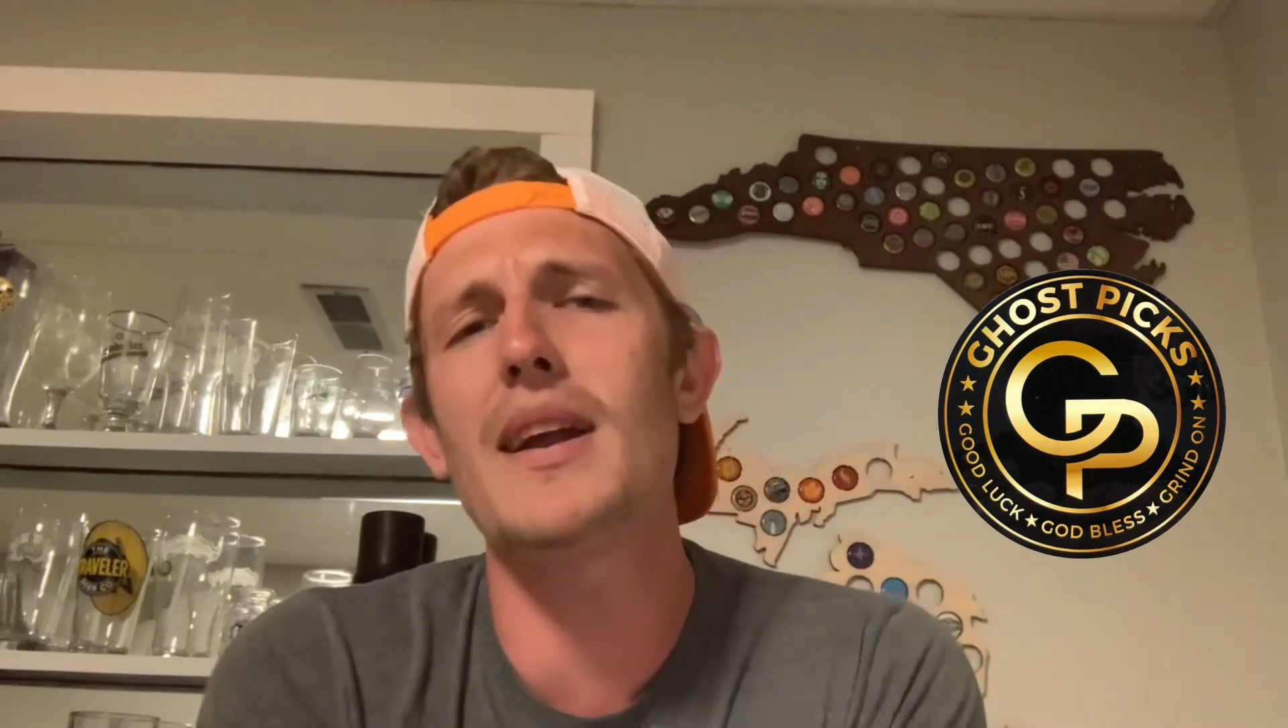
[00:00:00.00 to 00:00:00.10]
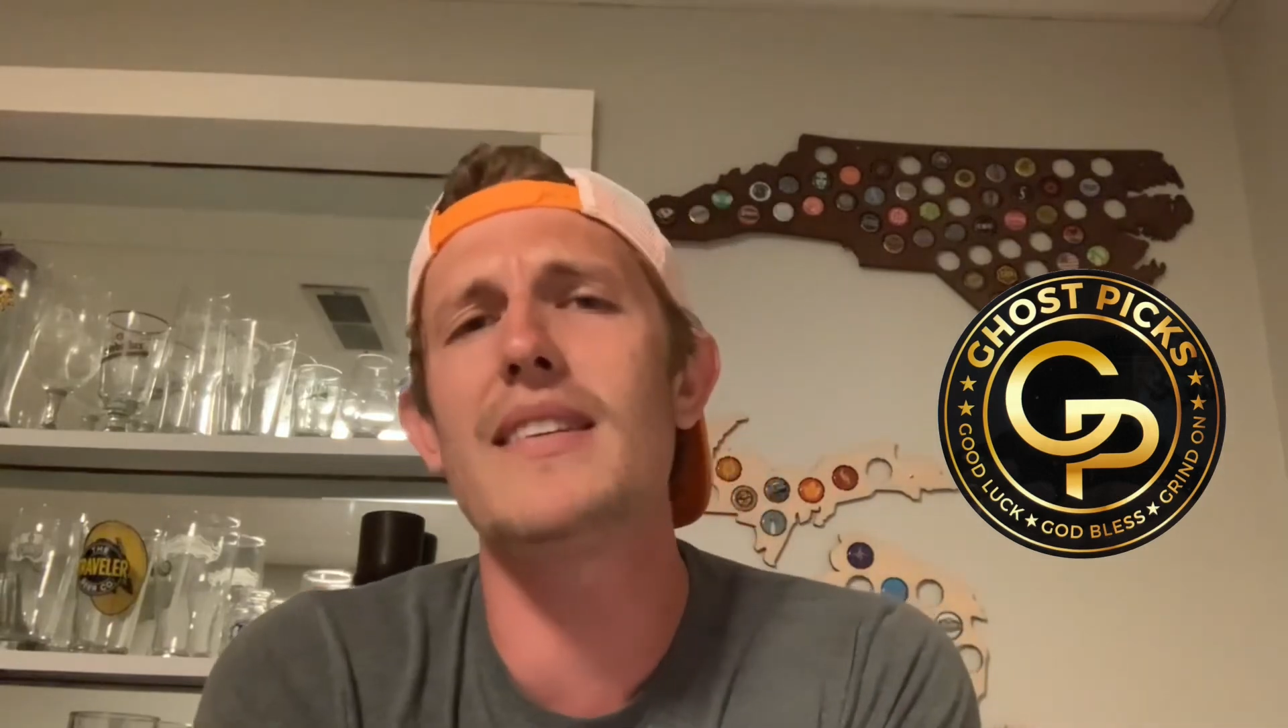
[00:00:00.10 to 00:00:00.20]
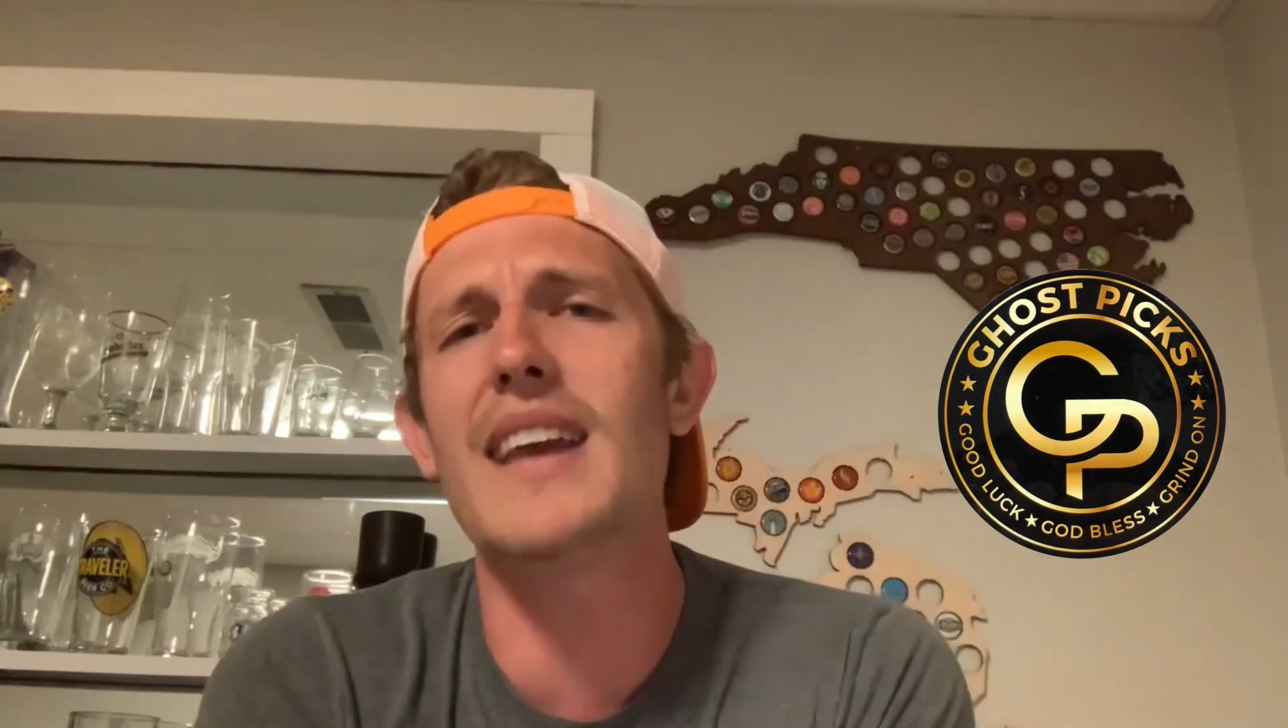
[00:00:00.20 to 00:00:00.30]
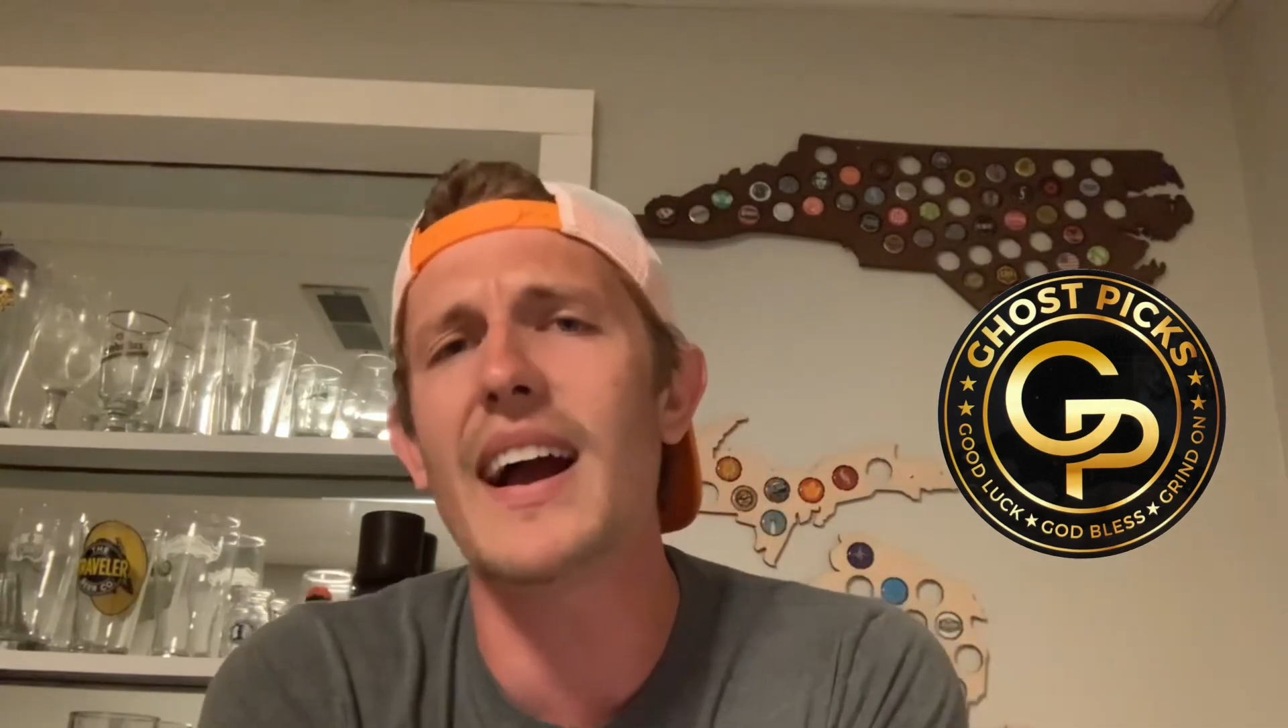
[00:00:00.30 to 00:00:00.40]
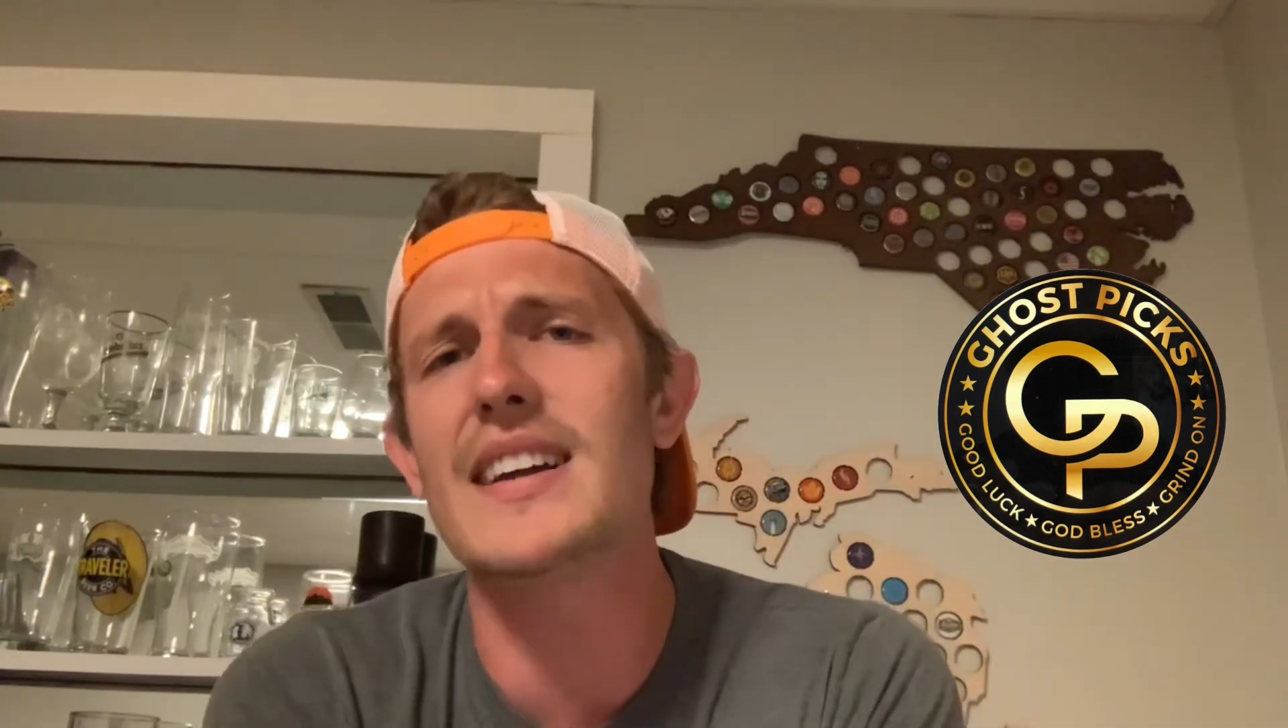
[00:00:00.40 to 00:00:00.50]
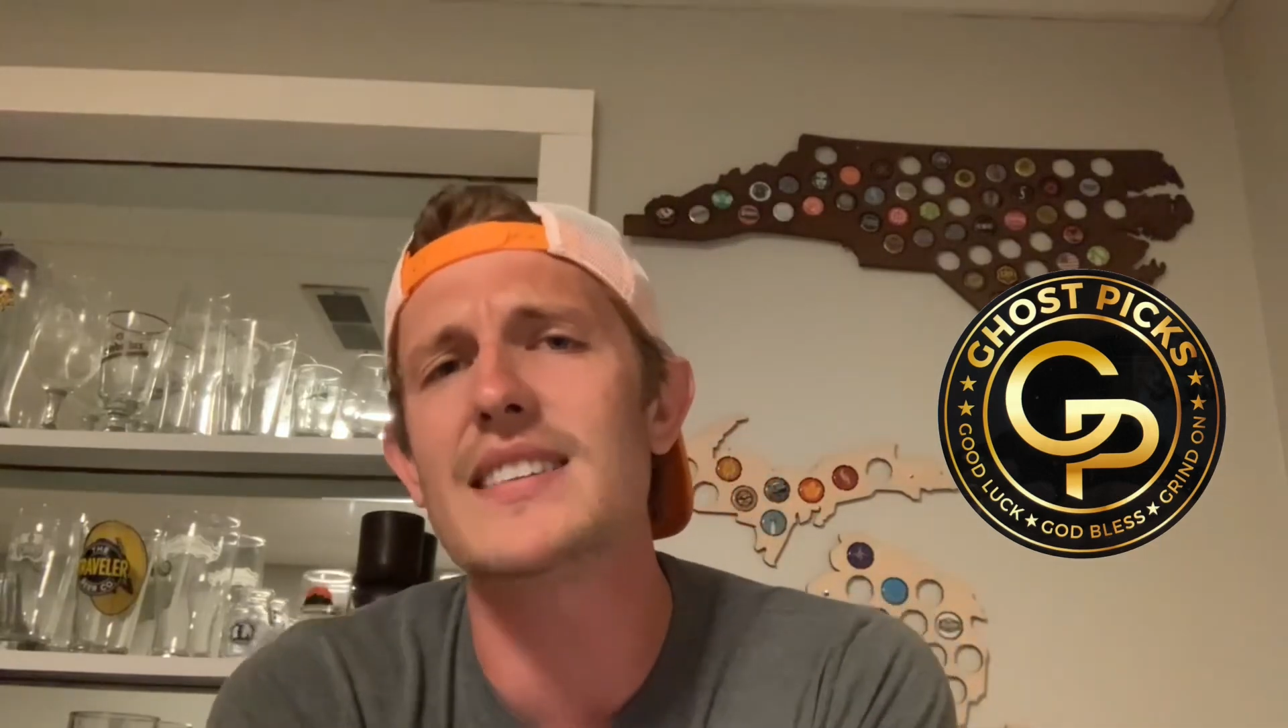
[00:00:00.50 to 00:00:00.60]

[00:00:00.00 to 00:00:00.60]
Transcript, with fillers: on the ice